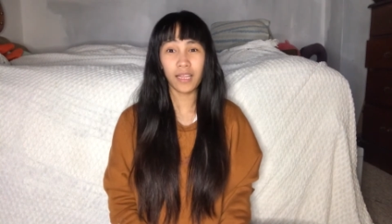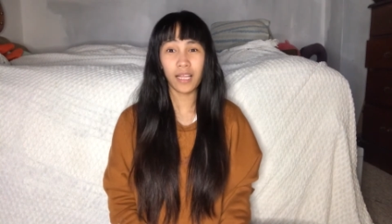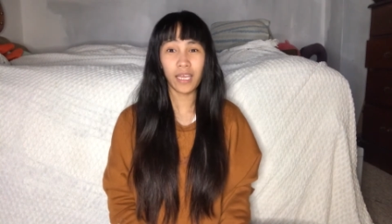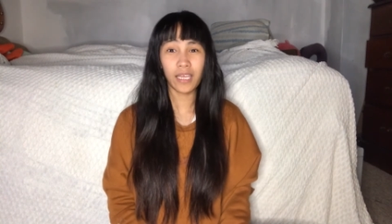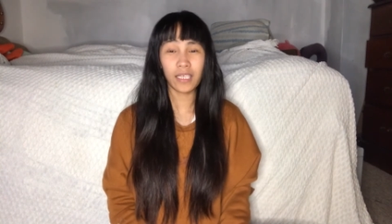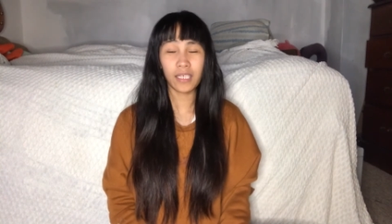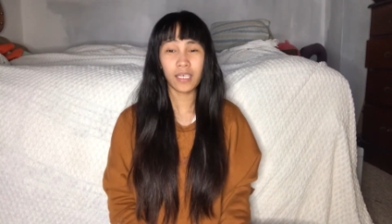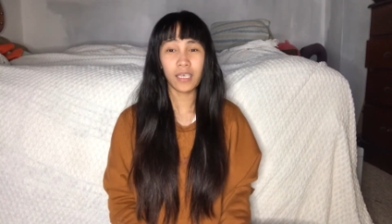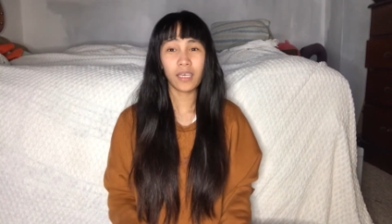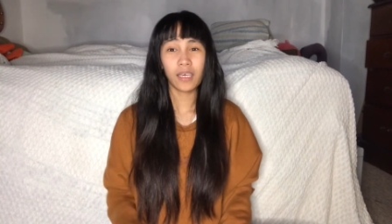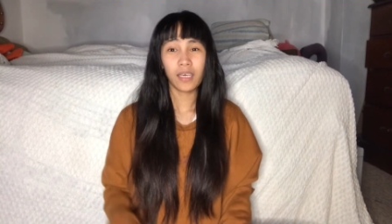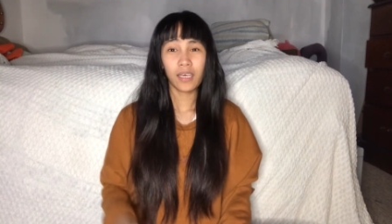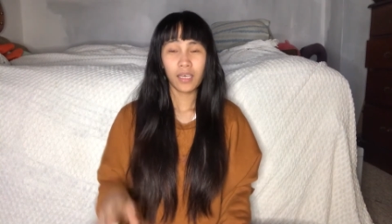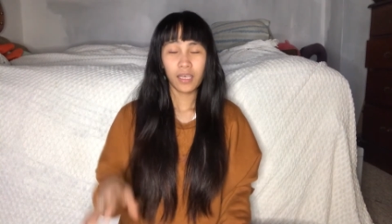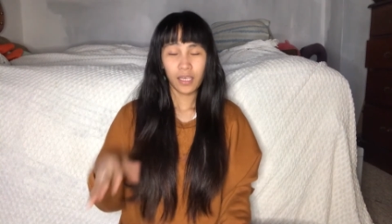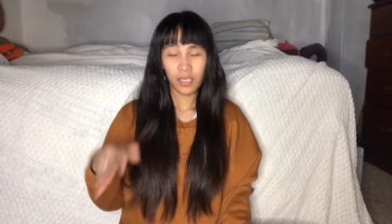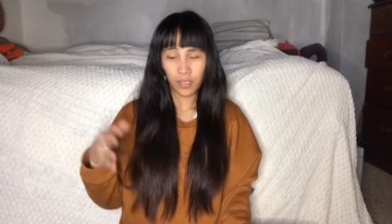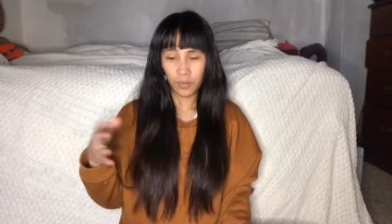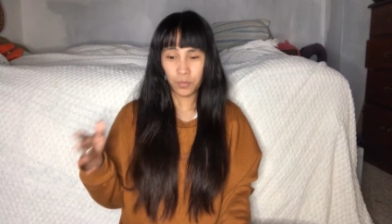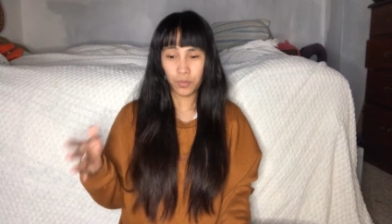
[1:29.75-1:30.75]
Like
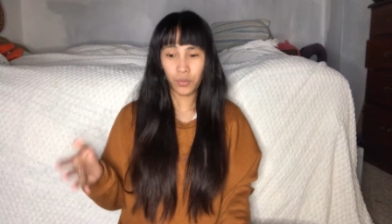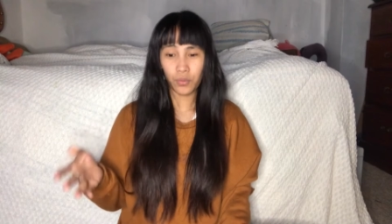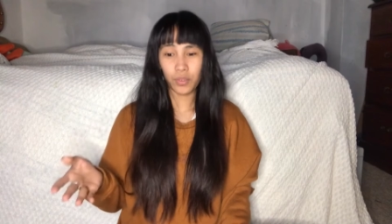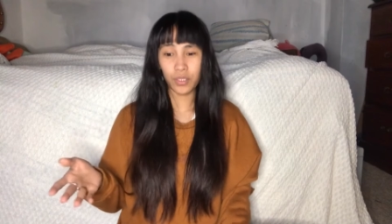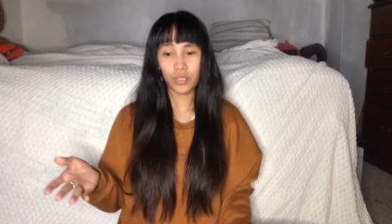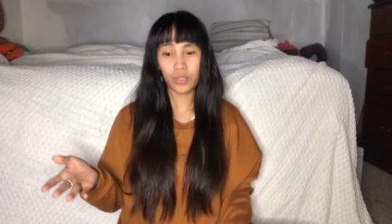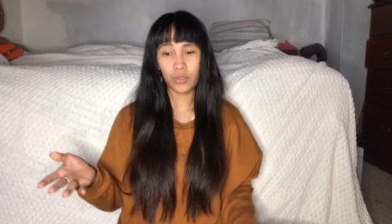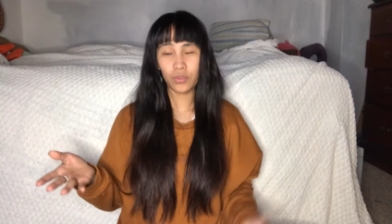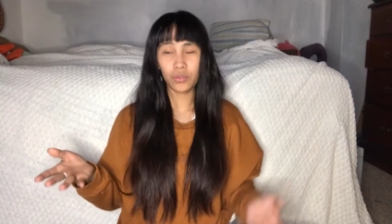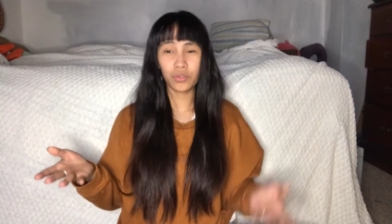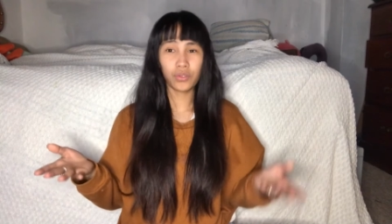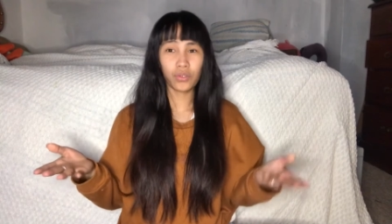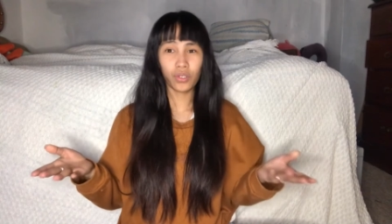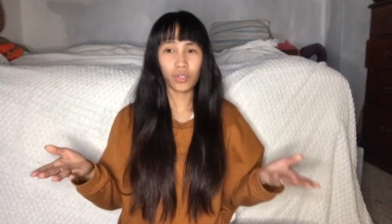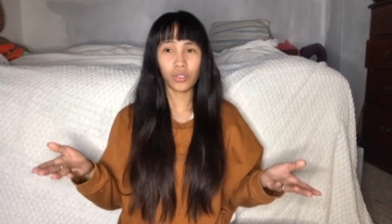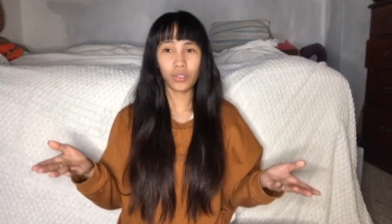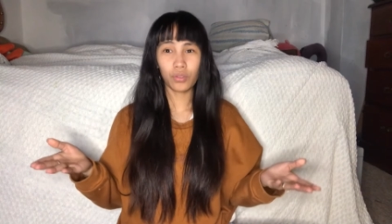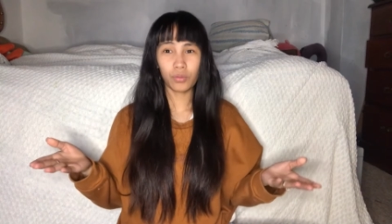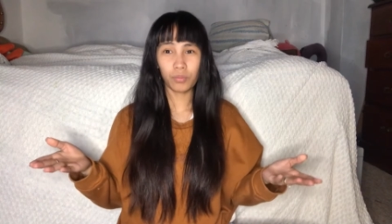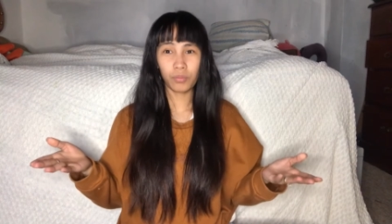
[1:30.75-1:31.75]
if you want to
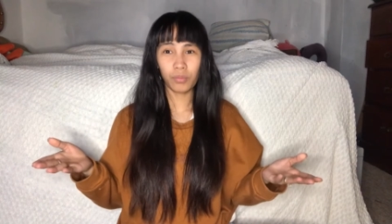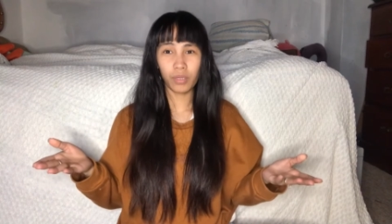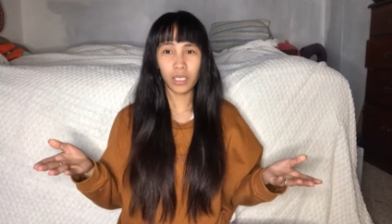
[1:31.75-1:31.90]
join on